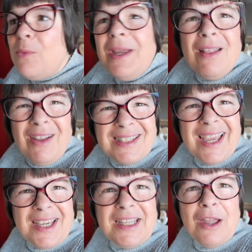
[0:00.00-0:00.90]
We're like
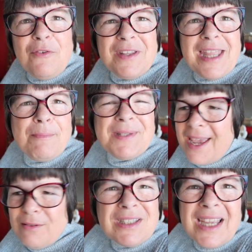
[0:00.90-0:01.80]
taking over Deb's
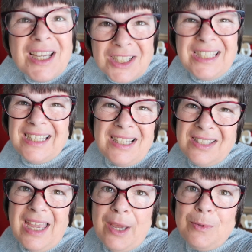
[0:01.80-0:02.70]
house. She did
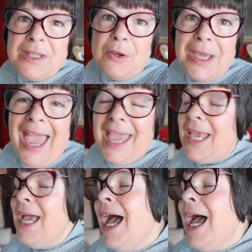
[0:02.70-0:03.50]
say it was okay.